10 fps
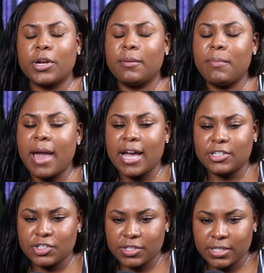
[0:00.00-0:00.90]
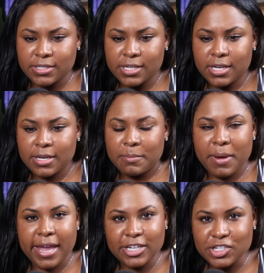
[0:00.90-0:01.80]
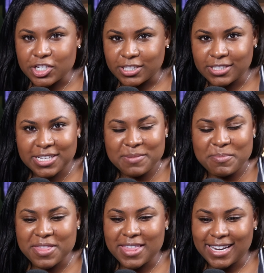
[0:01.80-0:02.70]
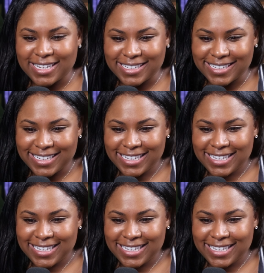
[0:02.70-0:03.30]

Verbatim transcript: compassionate, patient, empathetic.